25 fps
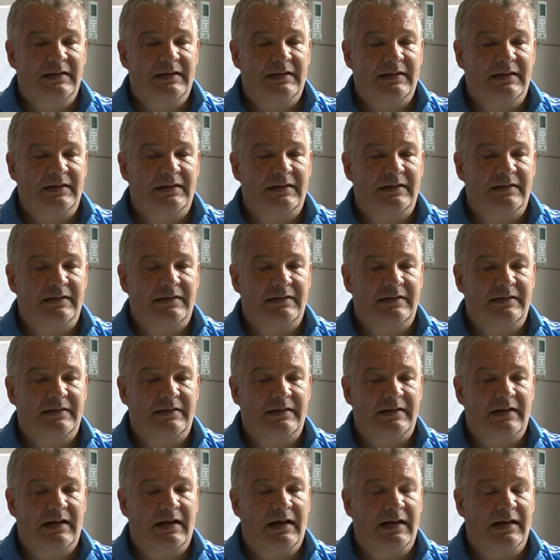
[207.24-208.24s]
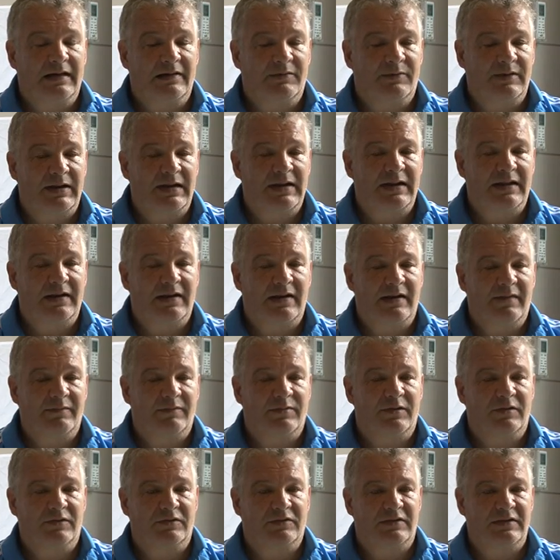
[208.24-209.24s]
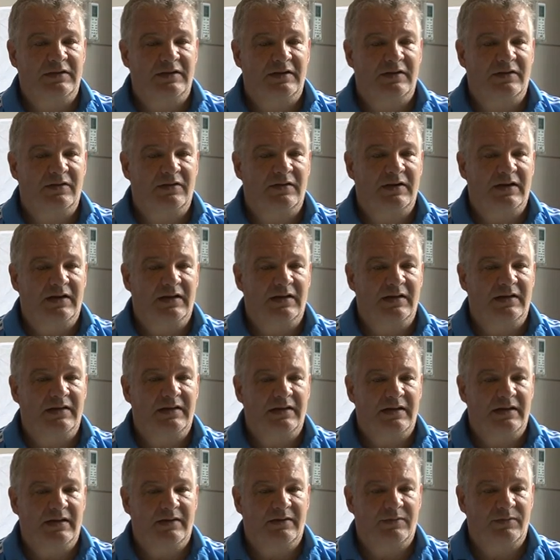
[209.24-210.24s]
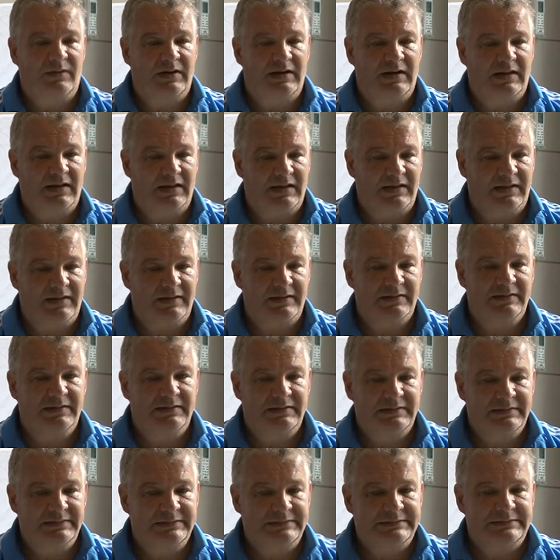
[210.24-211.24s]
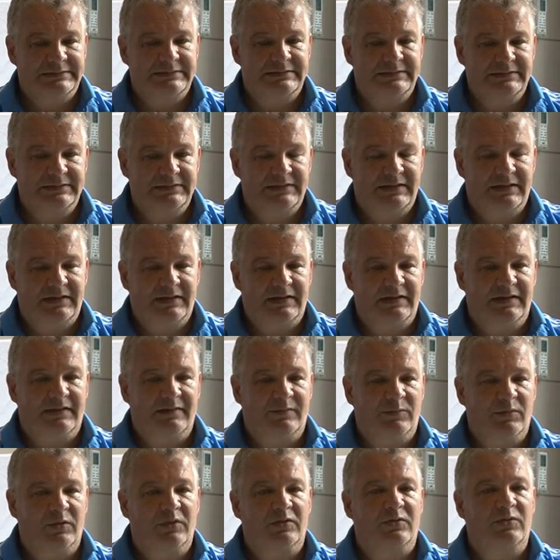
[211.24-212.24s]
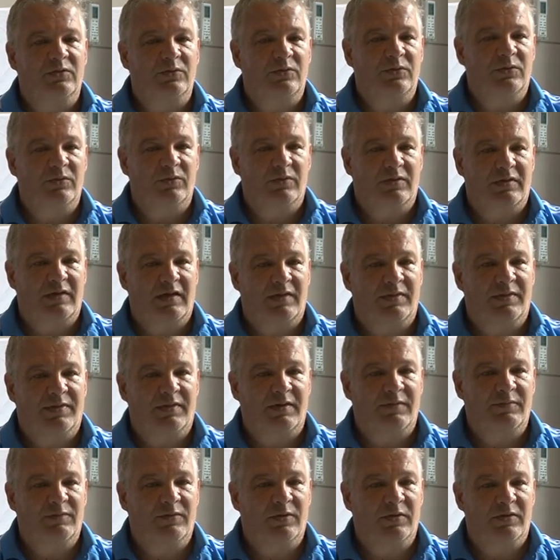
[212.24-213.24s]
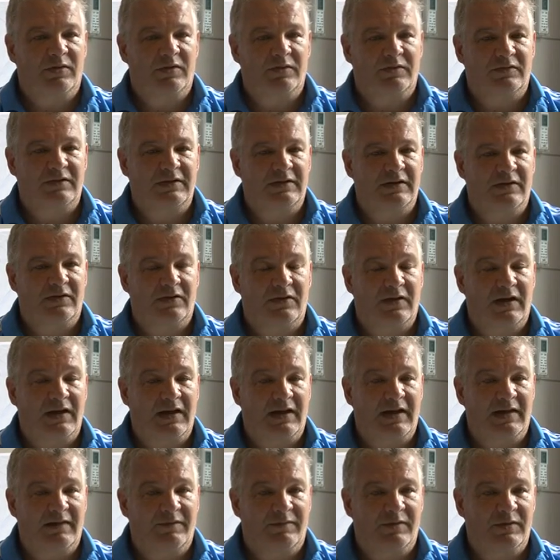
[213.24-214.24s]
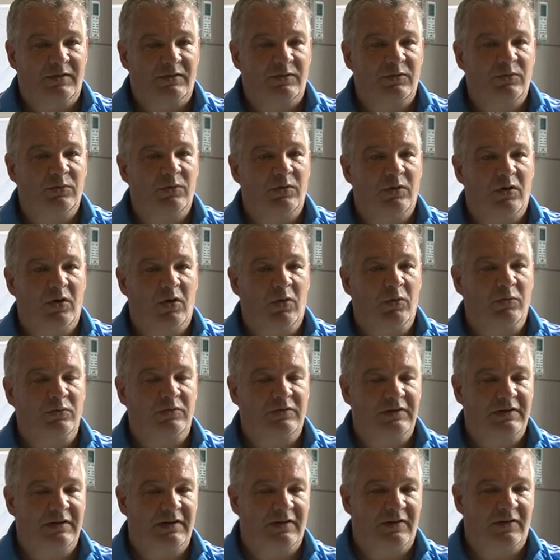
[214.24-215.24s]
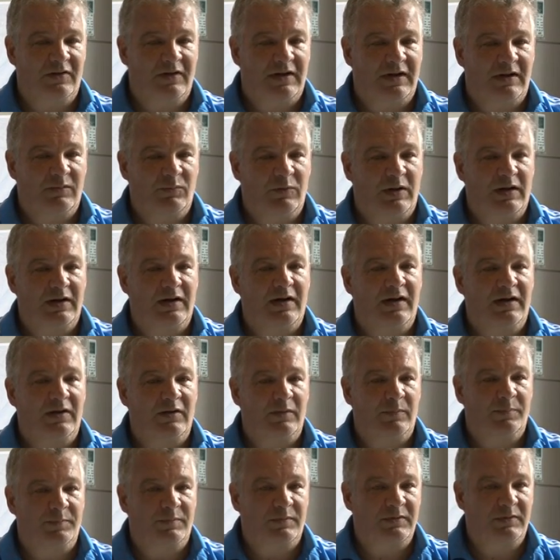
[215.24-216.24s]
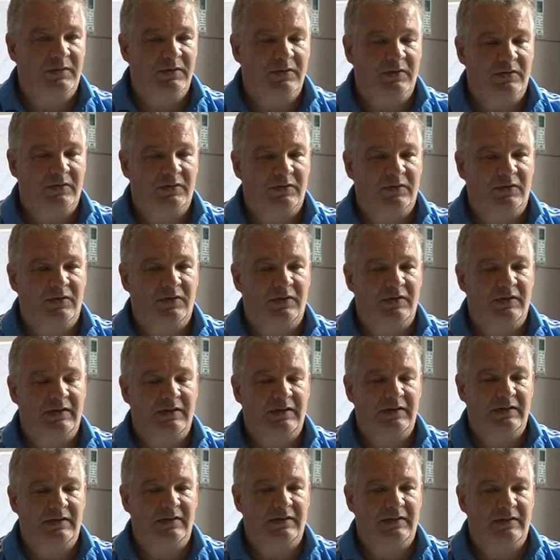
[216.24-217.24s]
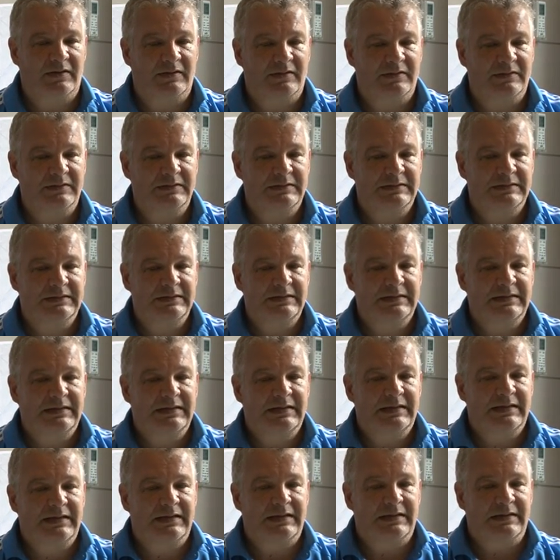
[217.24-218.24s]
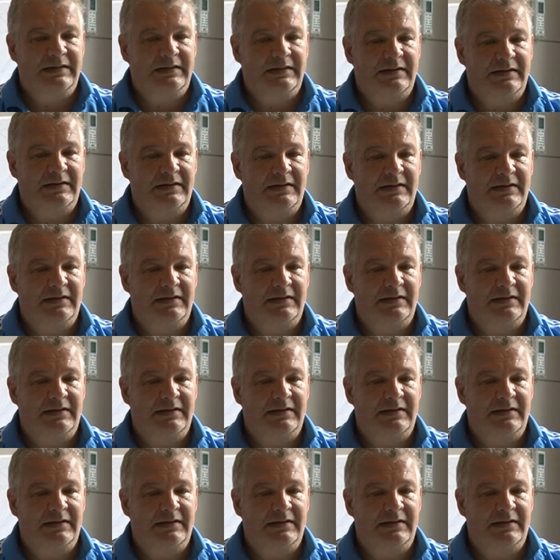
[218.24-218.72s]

I really love the children. I really want to do something for the children. I have 2 own children and 1 adopted daughter, and